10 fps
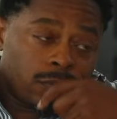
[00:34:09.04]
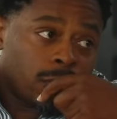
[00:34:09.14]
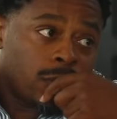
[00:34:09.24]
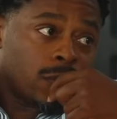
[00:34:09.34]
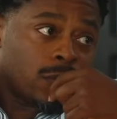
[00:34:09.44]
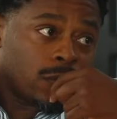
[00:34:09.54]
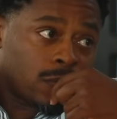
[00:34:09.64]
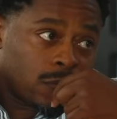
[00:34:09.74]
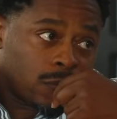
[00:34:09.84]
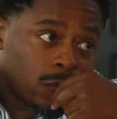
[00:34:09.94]
You do.
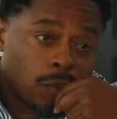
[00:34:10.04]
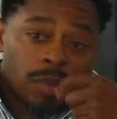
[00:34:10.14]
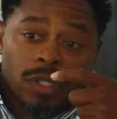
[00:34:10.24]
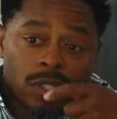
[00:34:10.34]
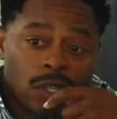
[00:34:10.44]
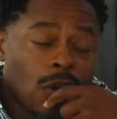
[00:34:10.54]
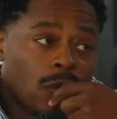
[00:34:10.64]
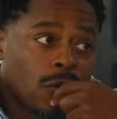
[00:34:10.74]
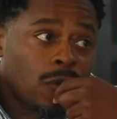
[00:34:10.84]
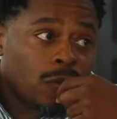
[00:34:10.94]
You put a
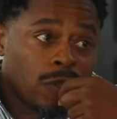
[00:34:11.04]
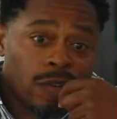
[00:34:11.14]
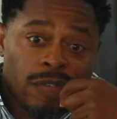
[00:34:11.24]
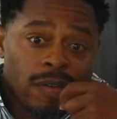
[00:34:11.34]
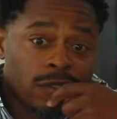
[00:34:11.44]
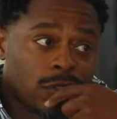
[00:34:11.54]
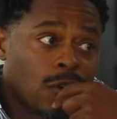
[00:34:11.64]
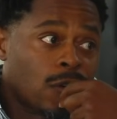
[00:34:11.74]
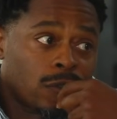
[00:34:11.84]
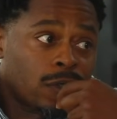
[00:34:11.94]
song on, your favorite
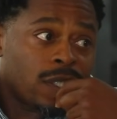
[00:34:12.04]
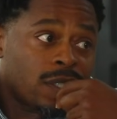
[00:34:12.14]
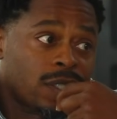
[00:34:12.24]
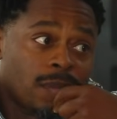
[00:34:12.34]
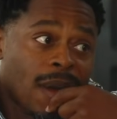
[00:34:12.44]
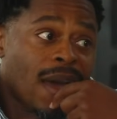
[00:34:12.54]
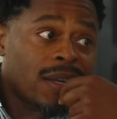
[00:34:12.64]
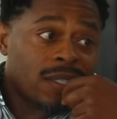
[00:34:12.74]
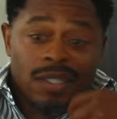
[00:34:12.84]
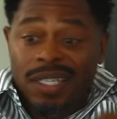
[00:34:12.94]
song, you get to
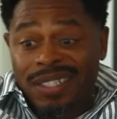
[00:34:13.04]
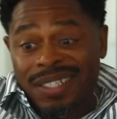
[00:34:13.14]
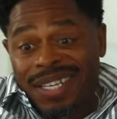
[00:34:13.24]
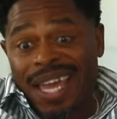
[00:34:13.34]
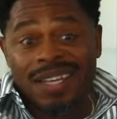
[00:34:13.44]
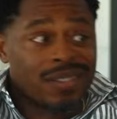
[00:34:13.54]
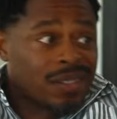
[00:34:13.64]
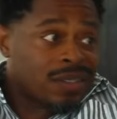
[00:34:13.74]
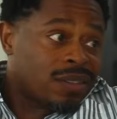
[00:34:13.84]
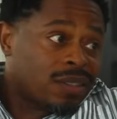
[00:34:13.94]
smiling, you get to
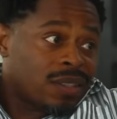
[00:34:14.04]
dancing